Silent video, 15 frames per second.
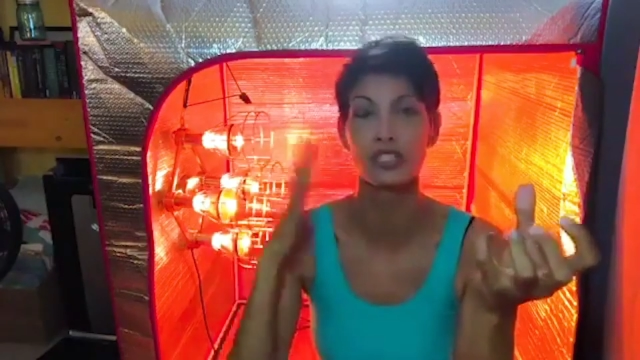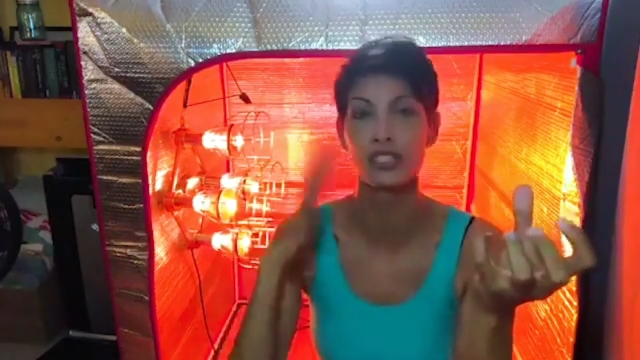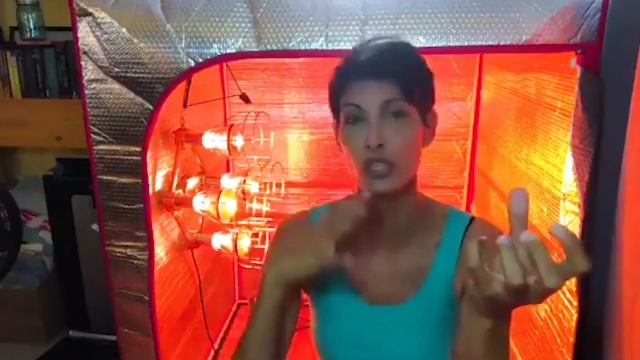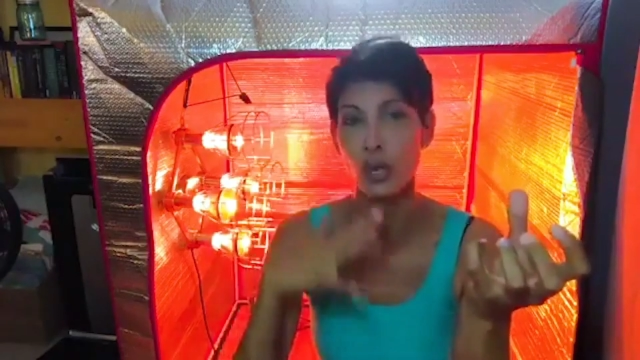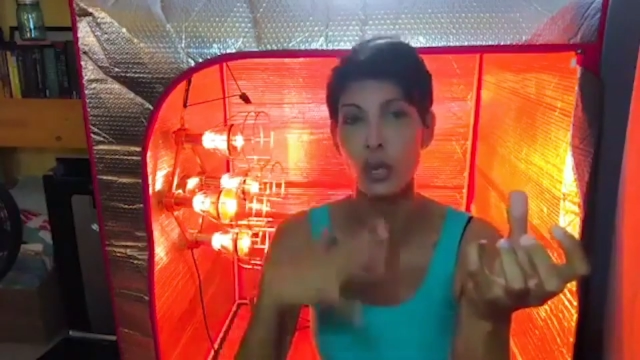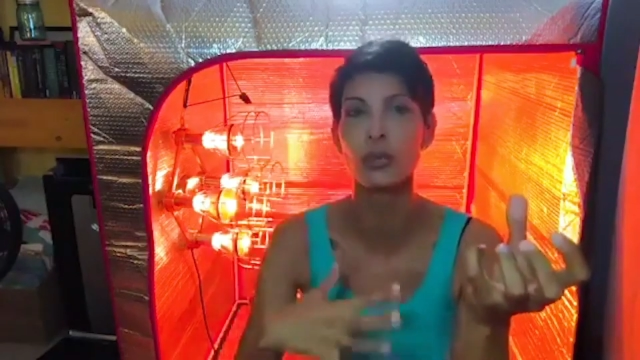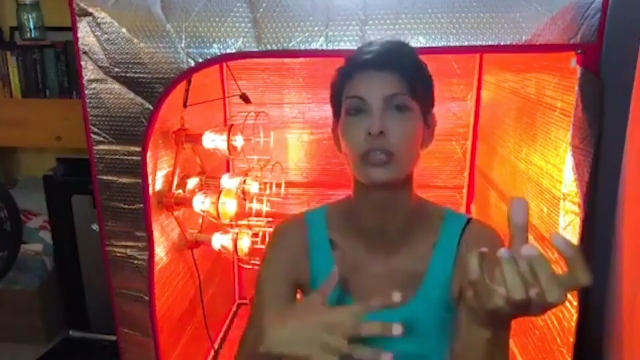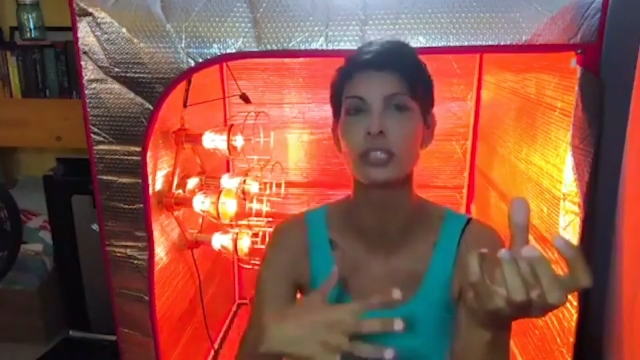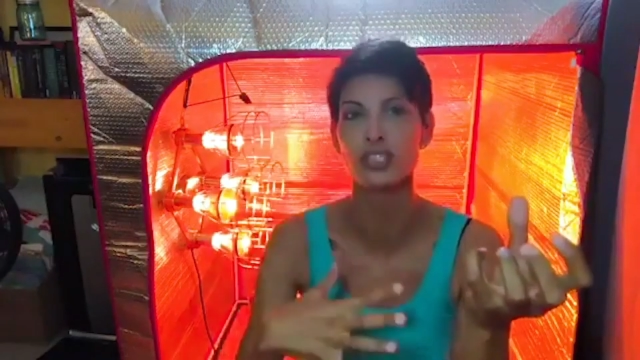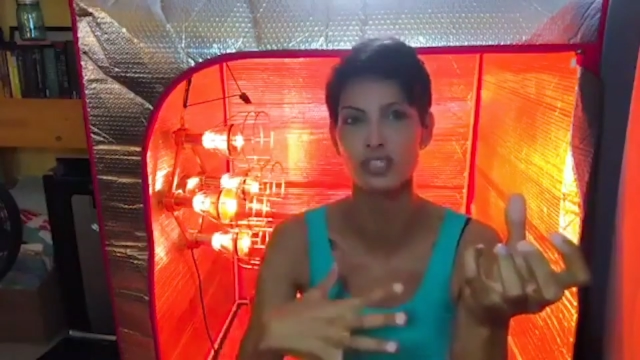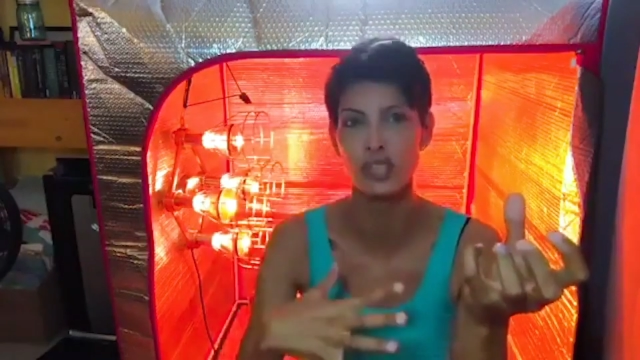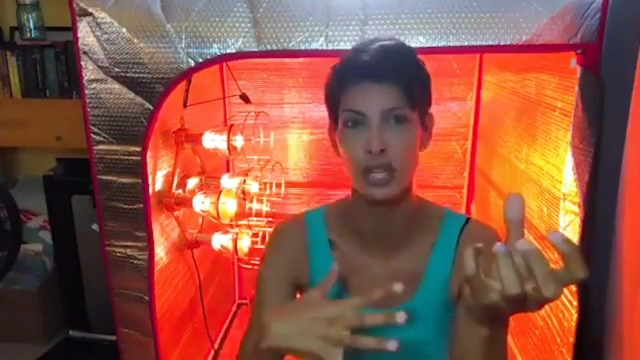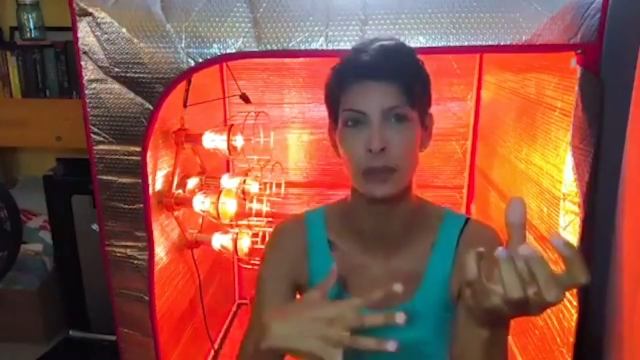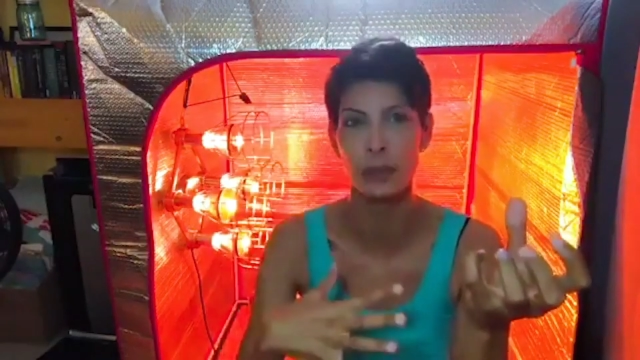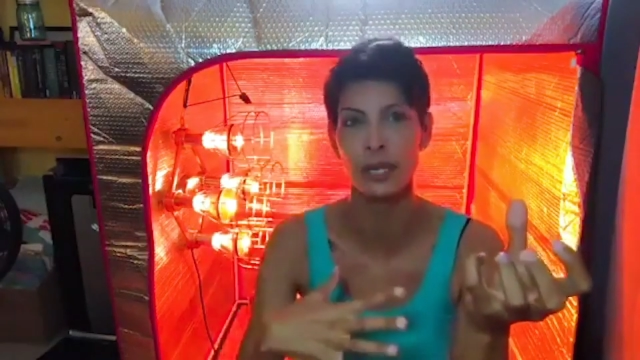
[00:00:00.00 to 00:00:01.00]
totally
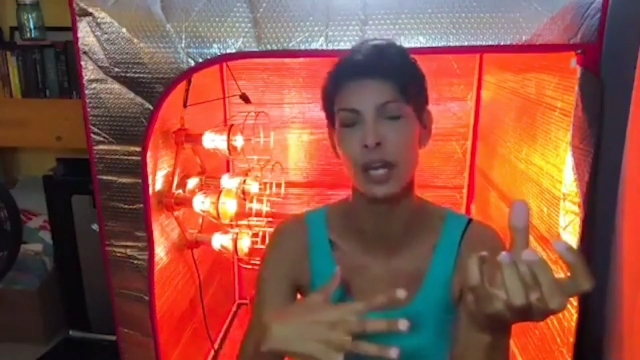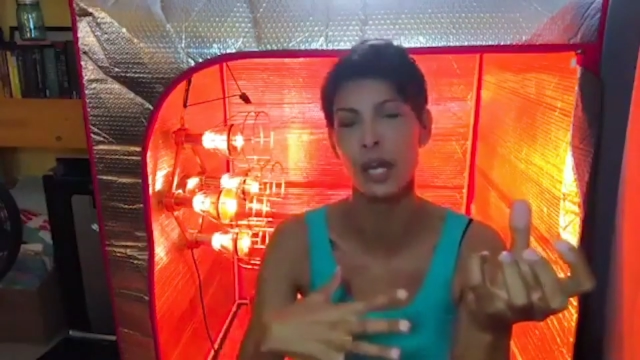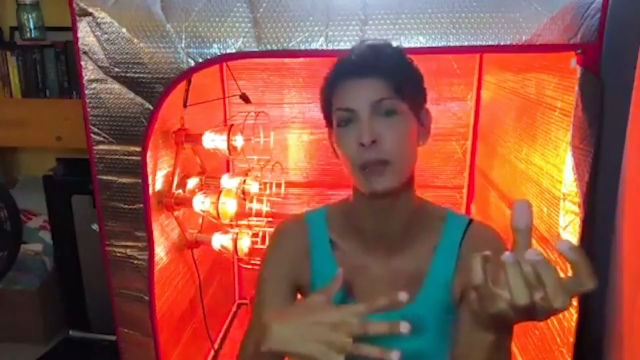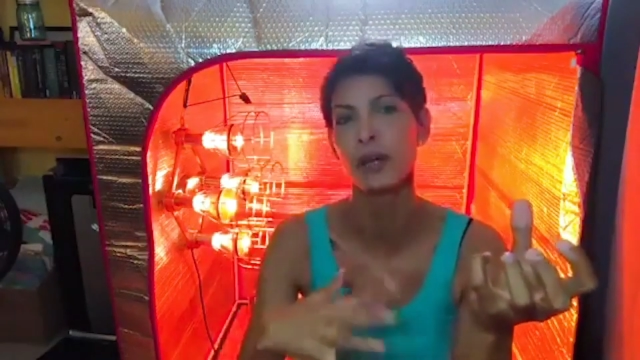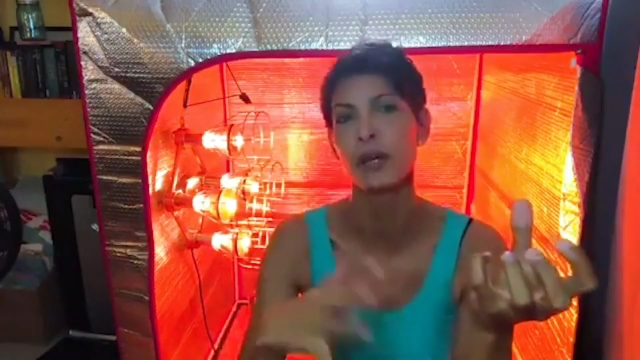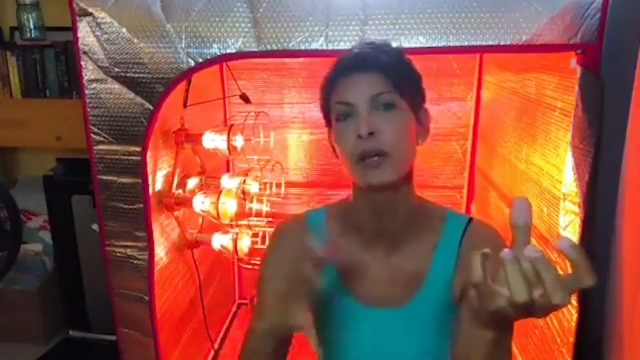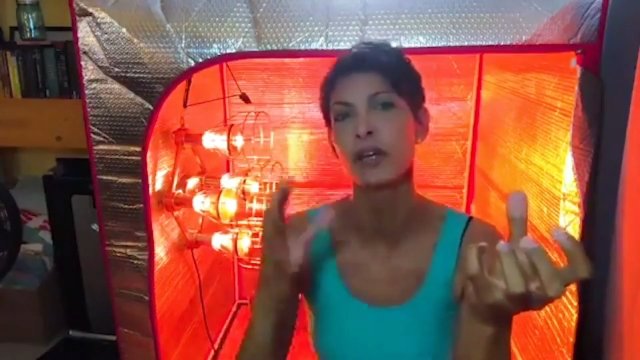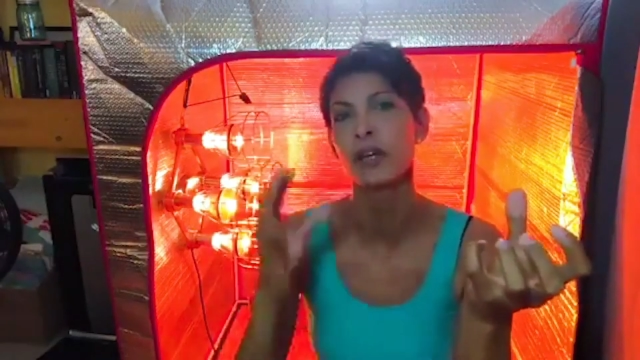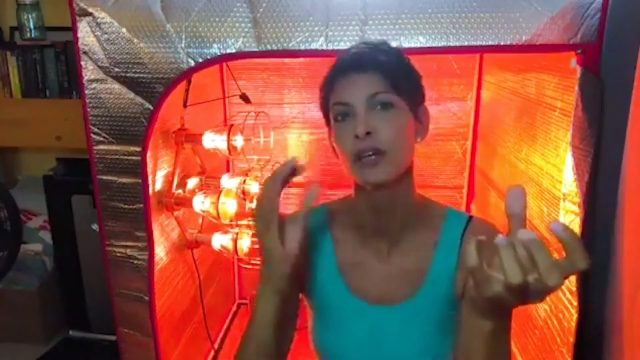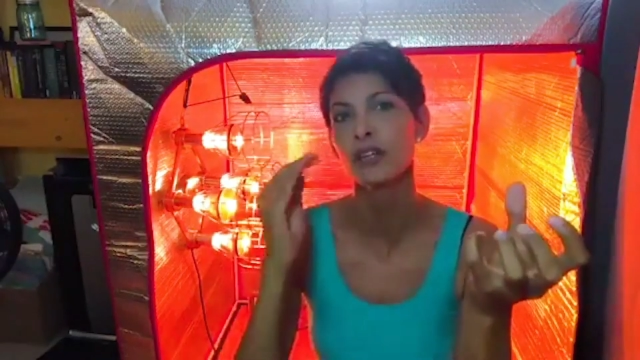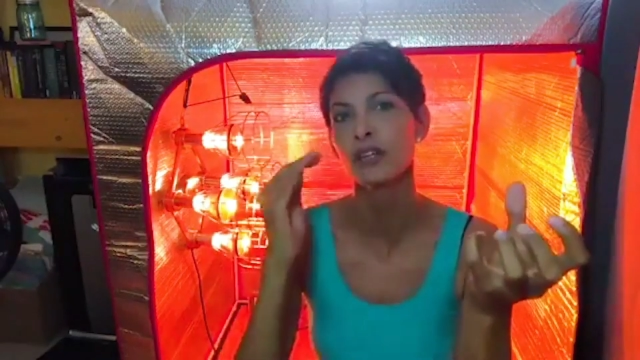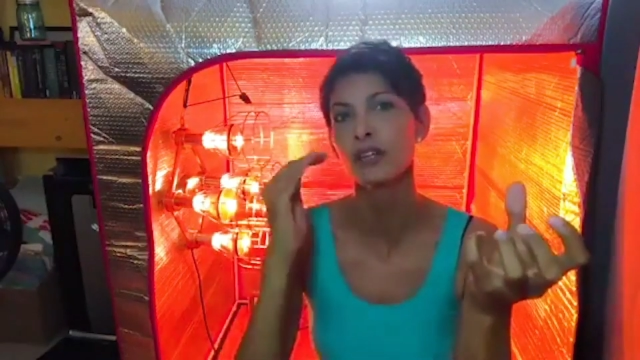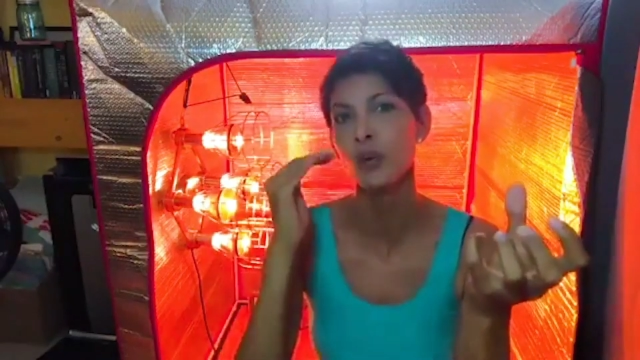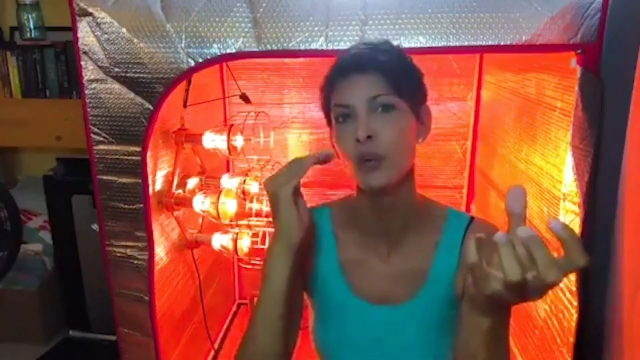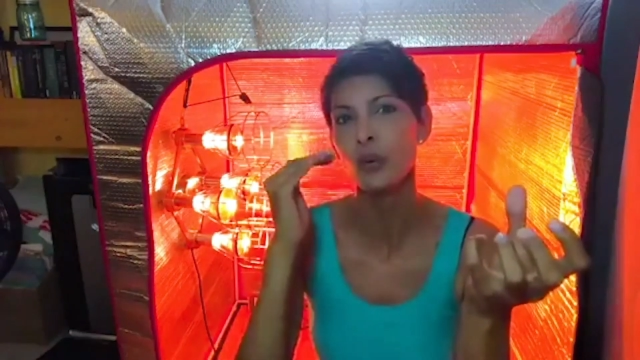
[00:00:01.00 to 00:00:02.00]
jamming up
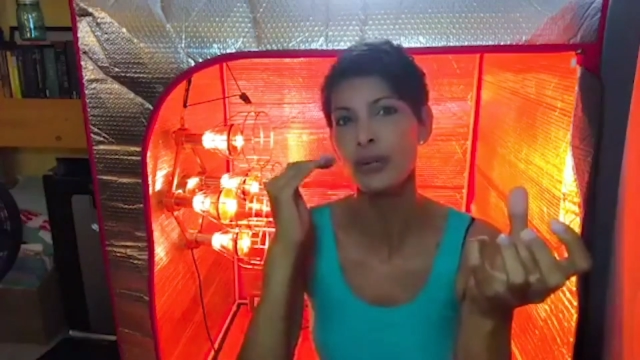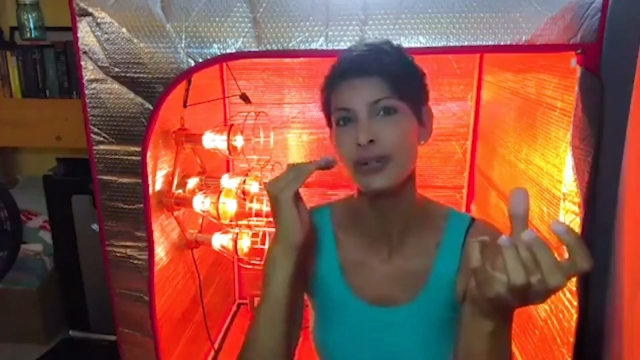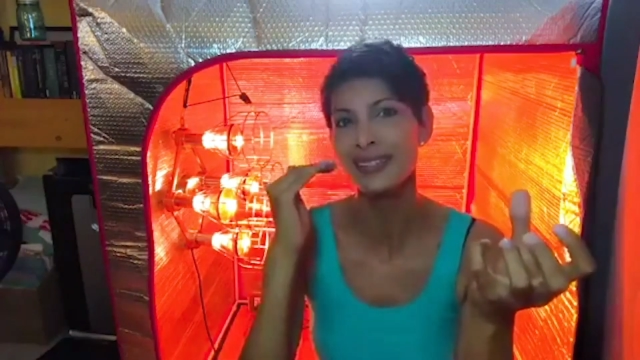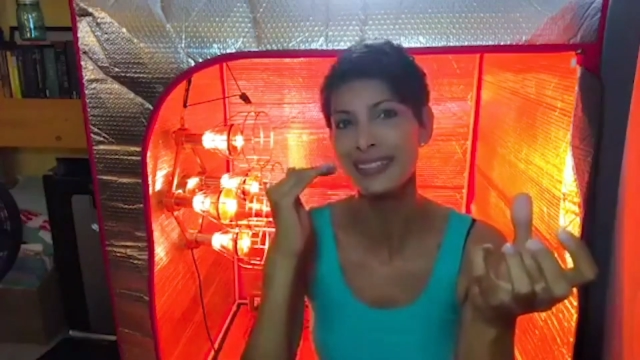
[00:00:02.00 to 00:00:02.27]
your